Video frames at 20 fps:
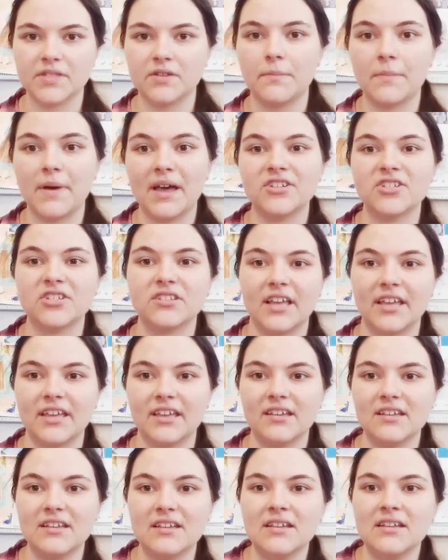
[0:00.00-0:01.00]
So imagine
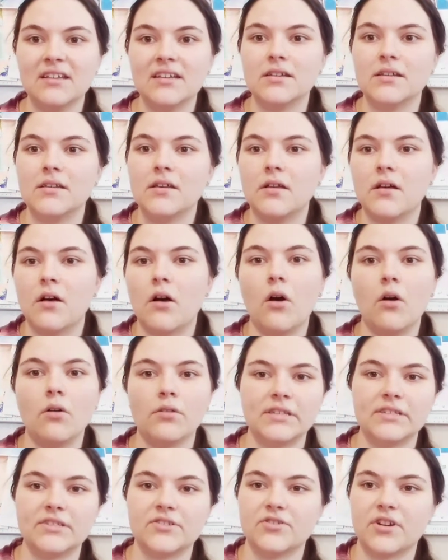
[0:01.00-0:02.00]
like
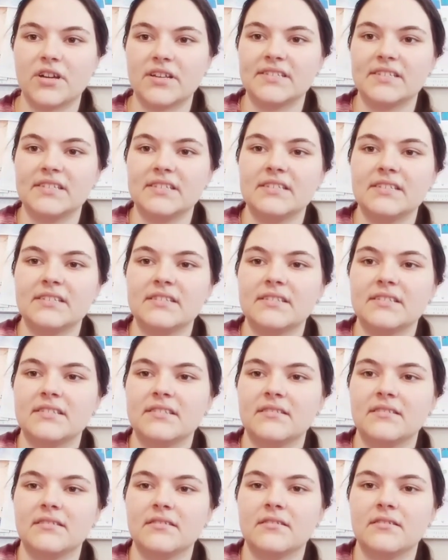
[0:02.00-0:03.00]
all these
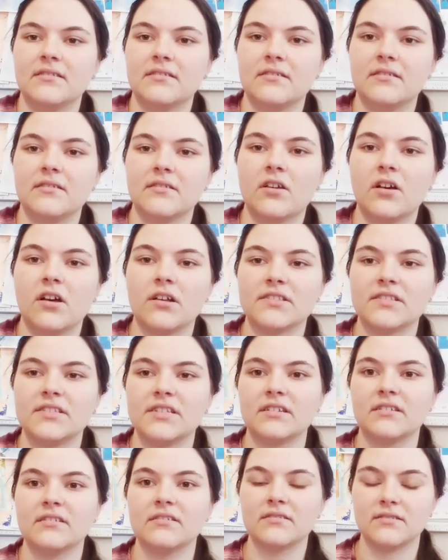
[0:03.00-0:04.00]
dresses
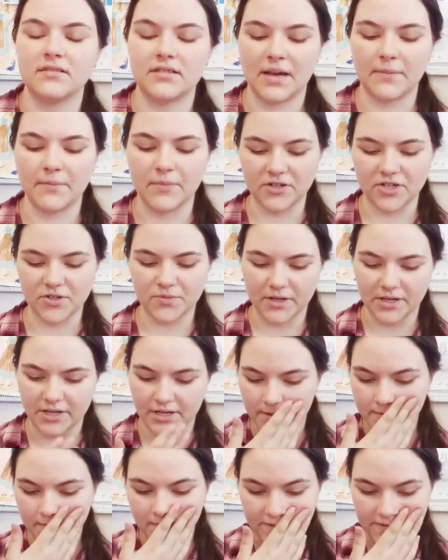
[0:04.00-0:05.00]
costing that much
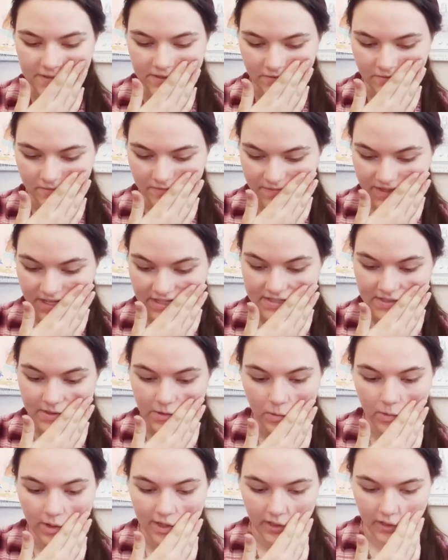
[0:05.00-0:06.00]
money. So that's
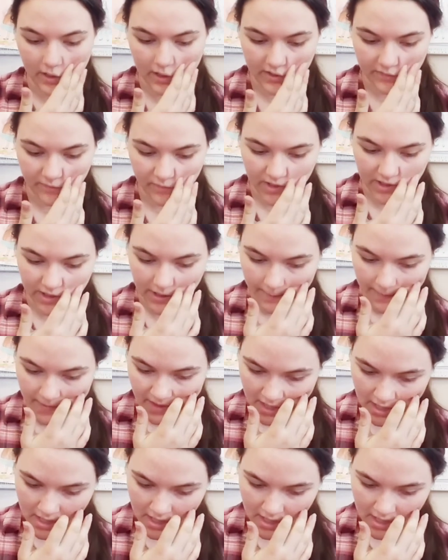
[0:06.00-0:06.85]
quite a lot of money.